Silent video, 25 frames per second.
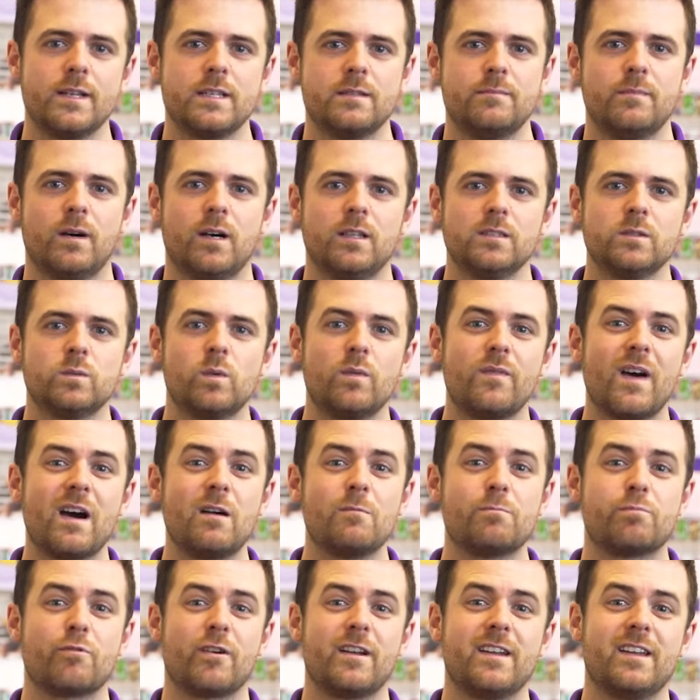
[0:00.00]
demands
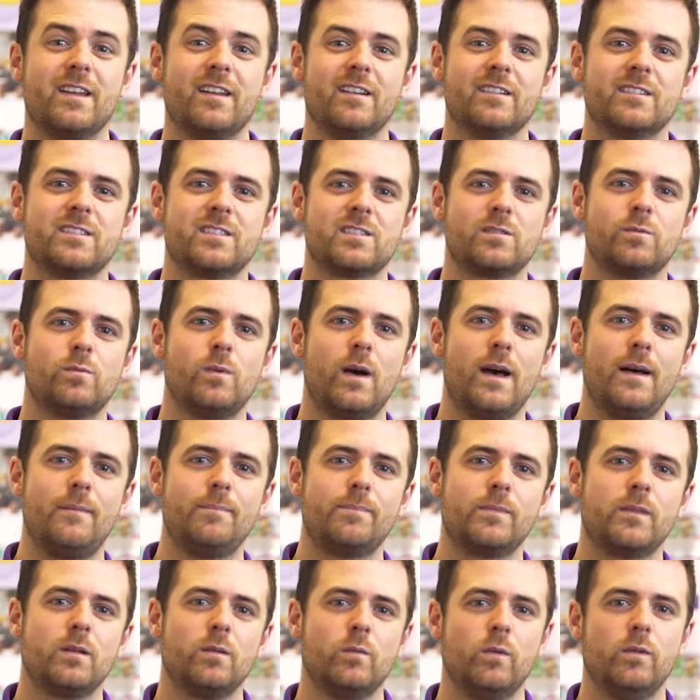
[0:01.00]
without breaking a sweat,
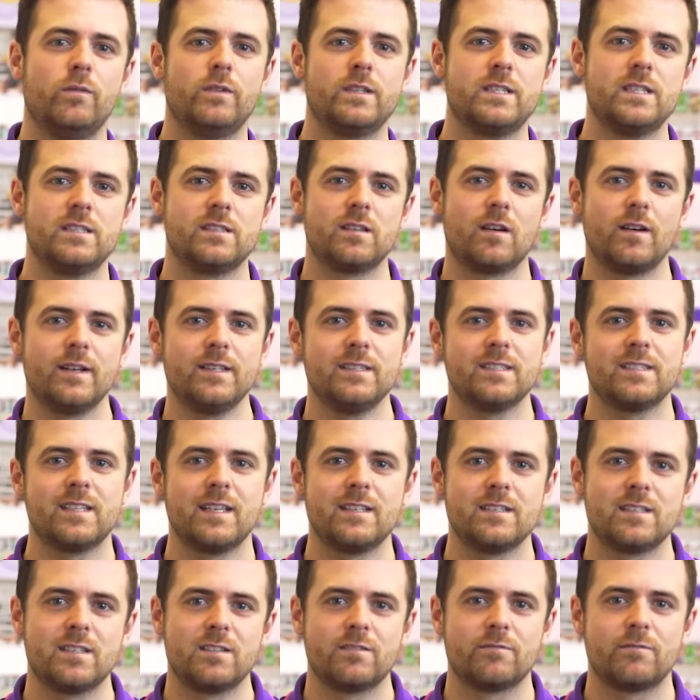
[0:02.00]
with a design
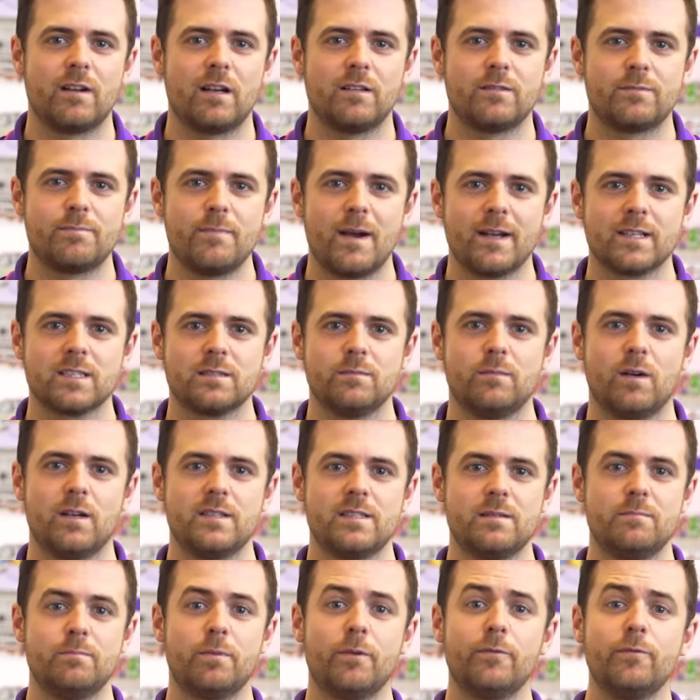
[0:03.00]
centered around
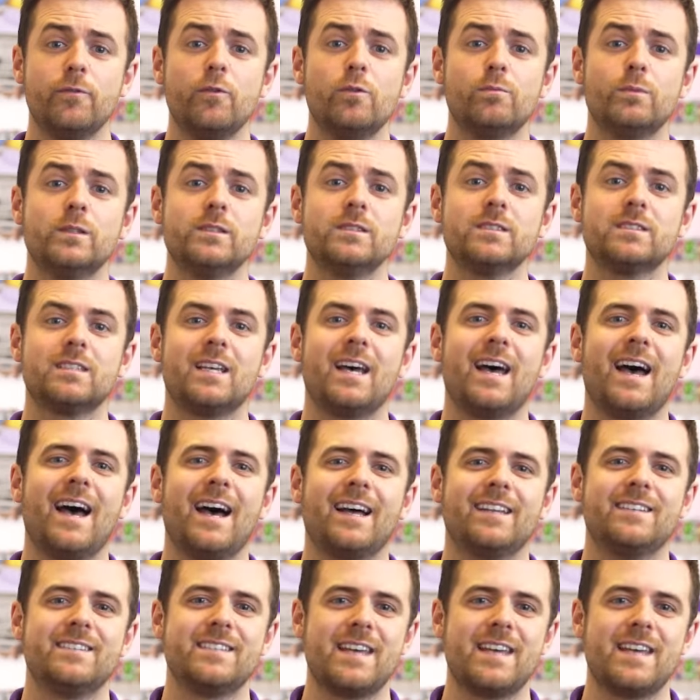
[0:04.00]
maximizing performance and